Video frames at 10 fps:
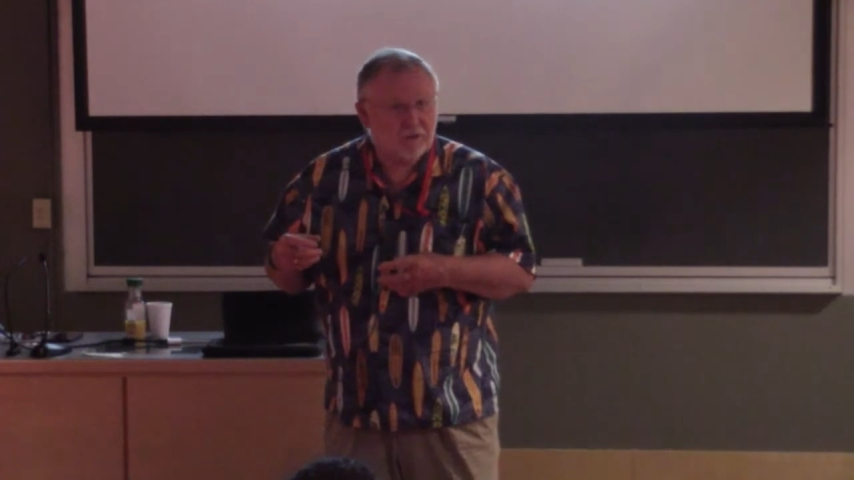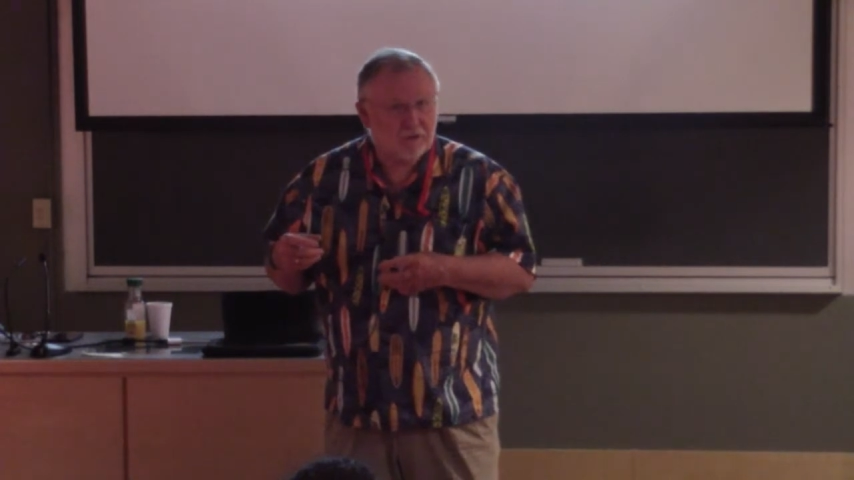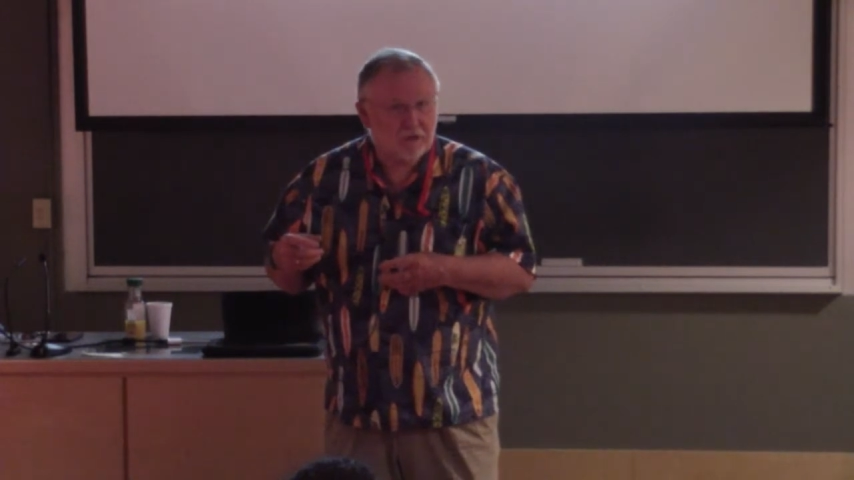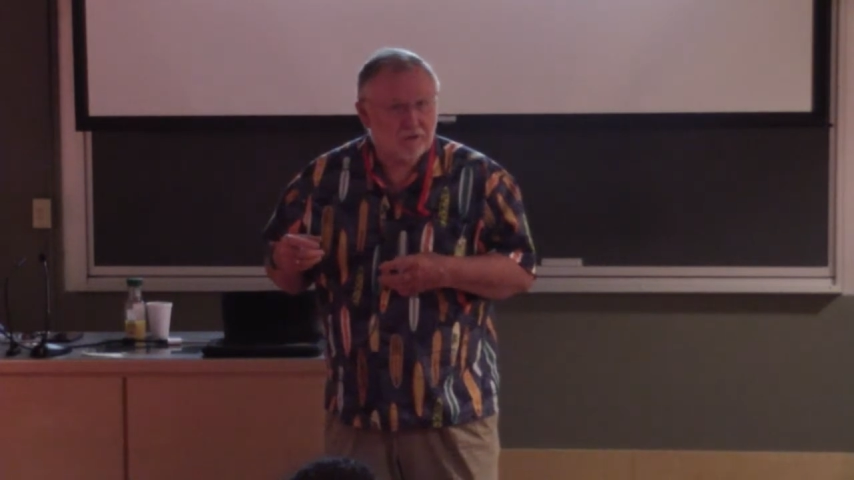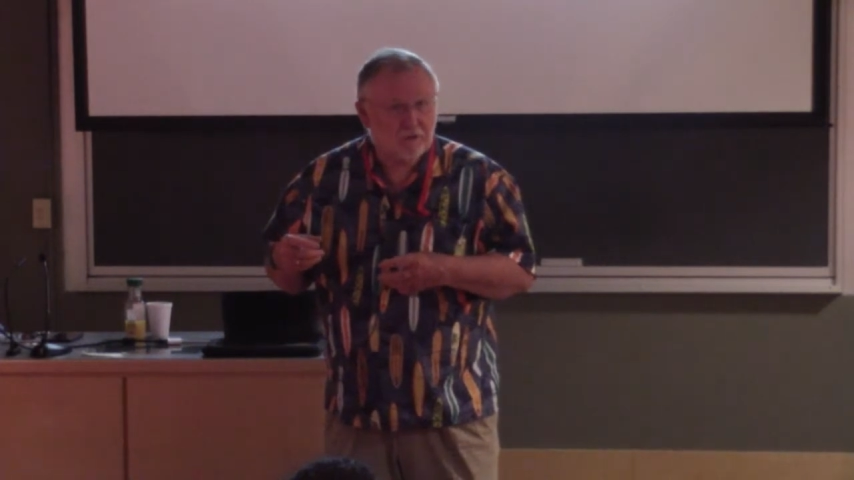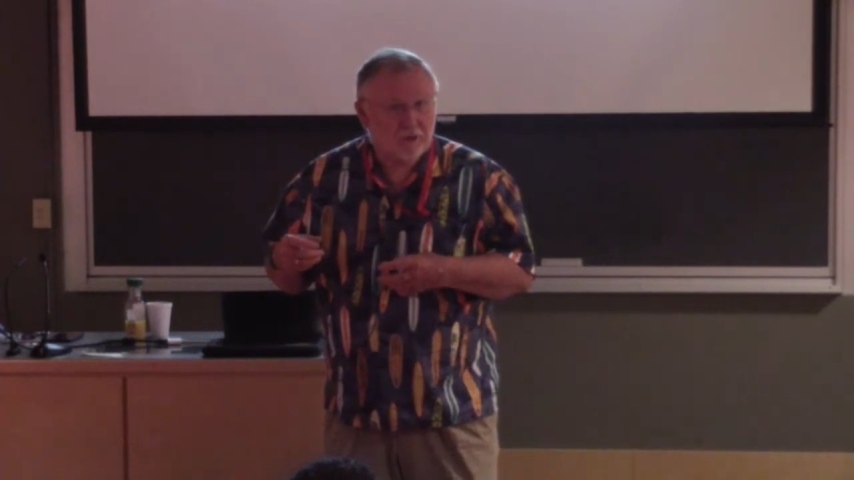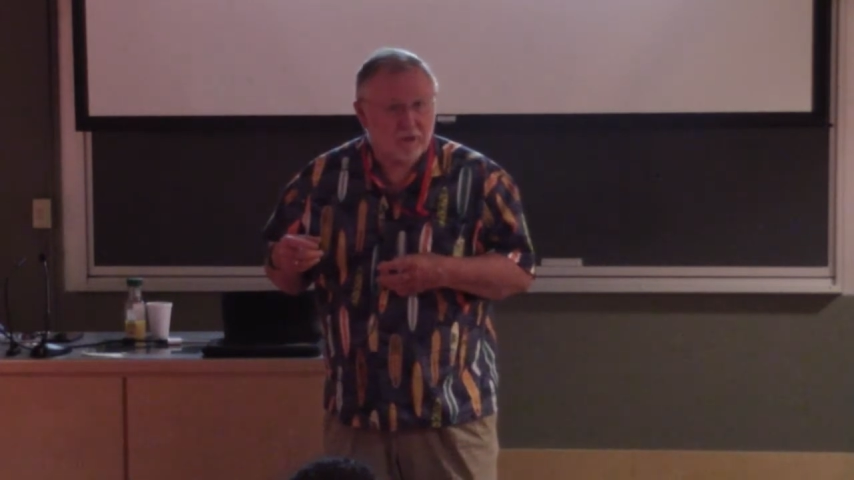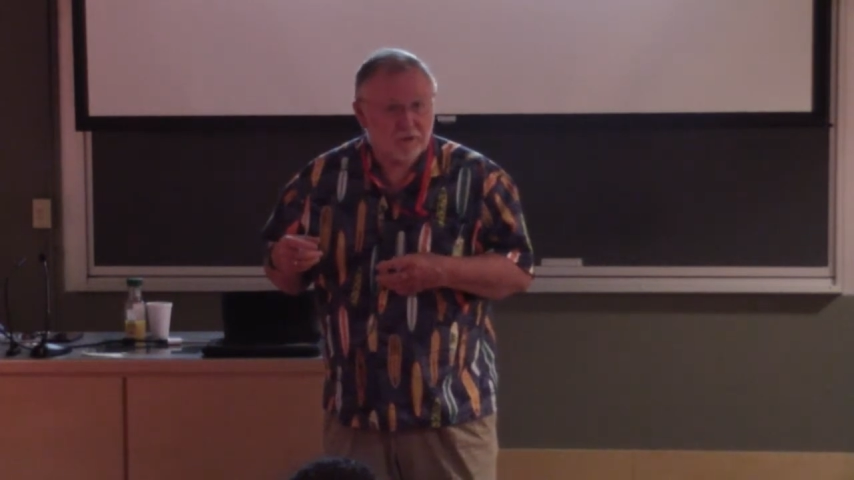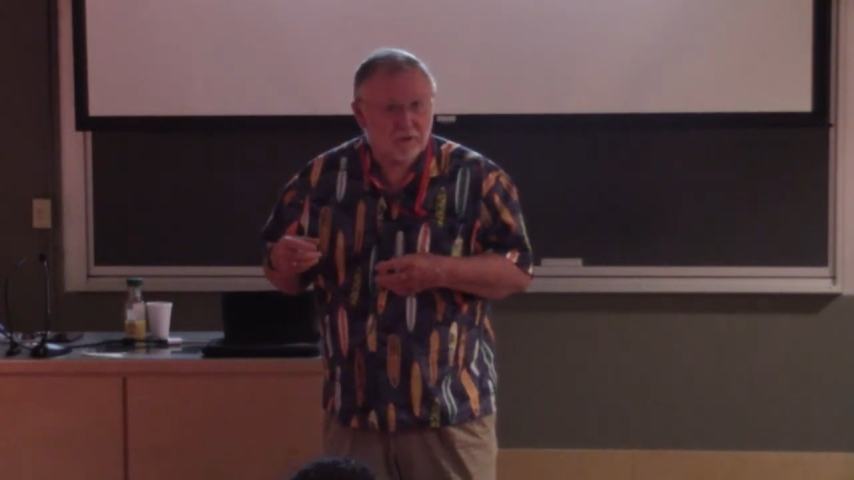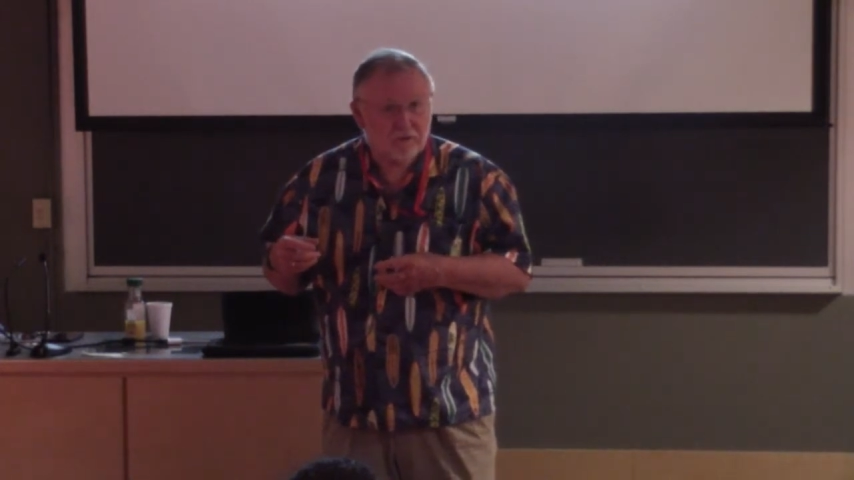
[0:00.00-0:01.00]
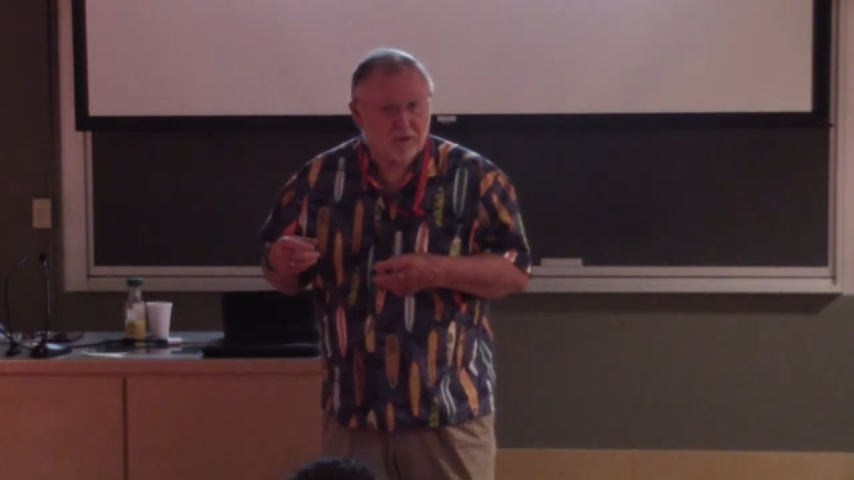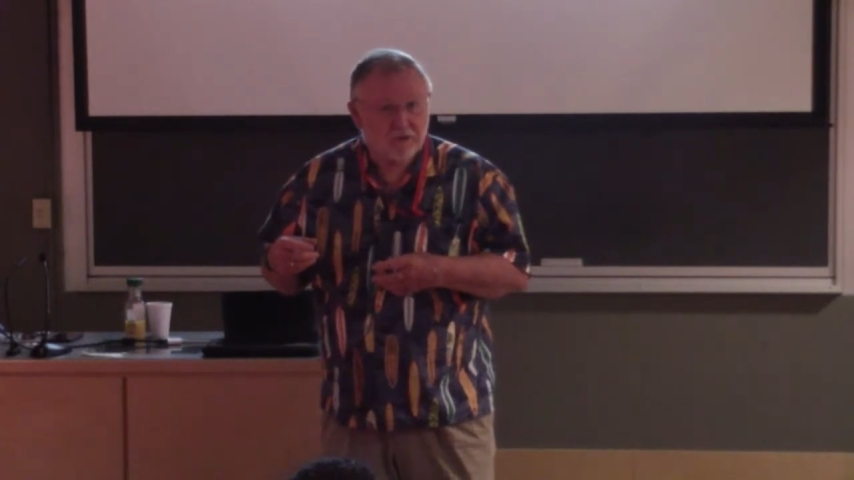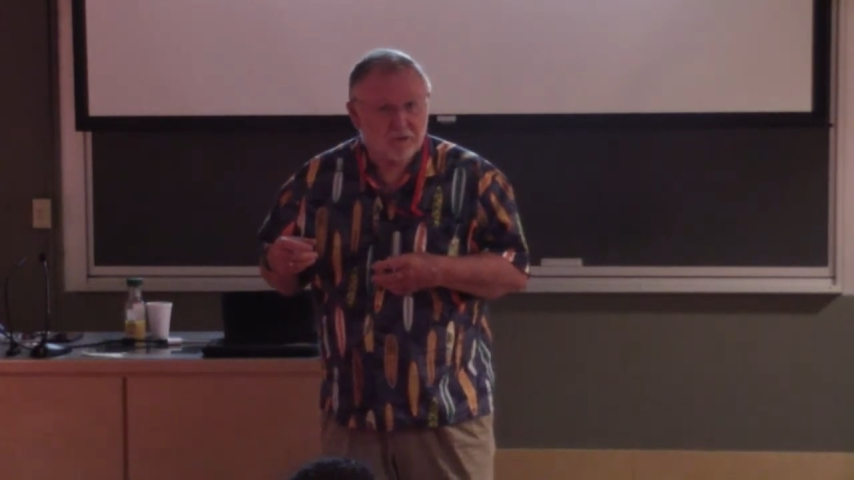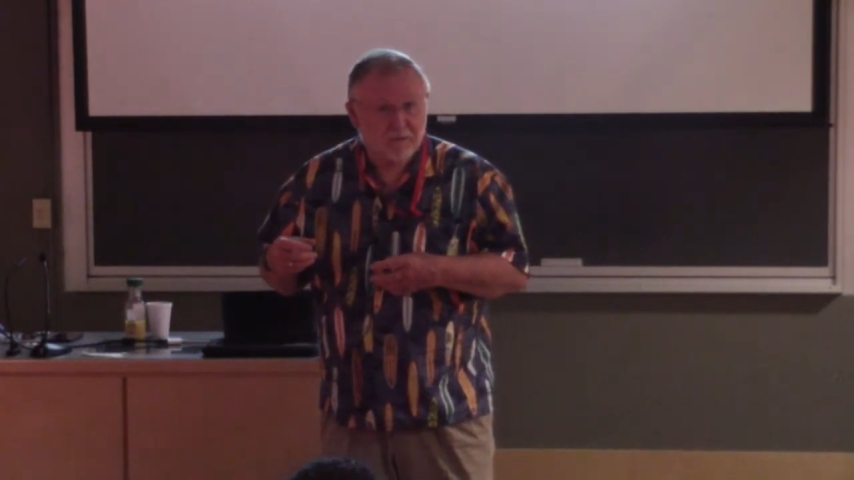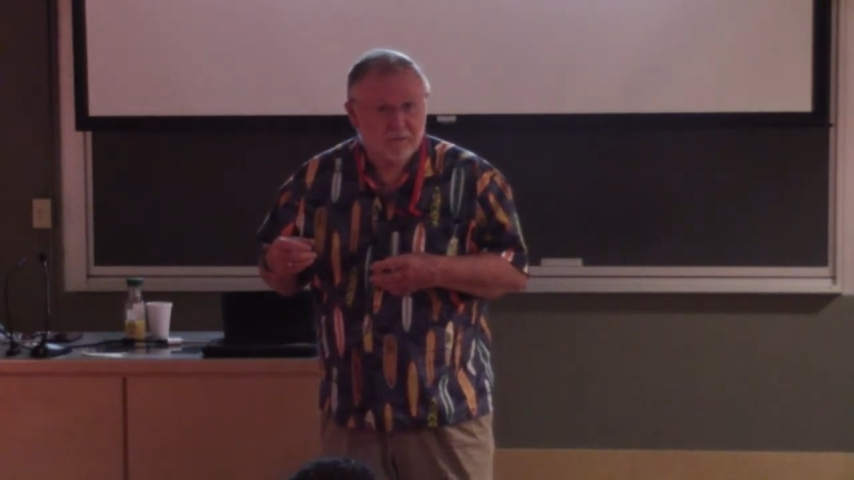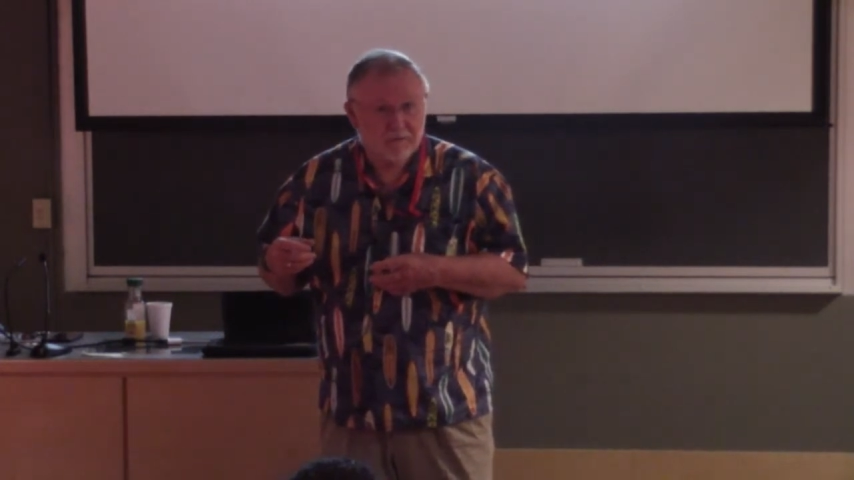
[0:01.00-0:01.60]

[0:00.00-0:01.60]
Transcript: CO2 concentration.